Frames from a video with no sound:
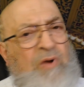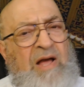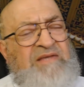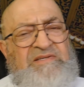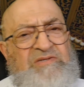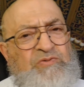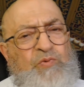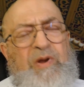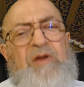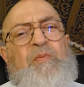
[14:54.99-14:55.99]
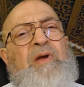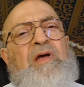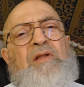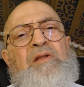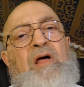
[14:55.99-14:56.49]
I swear by
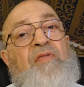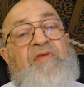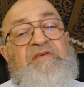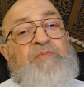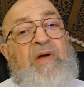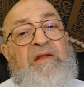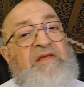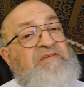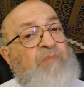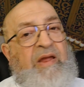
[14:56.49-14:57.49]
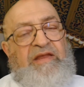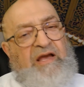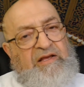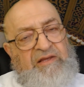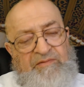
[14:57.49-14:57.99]
Allah, this man is
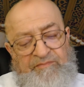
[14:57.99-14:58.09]
maniac.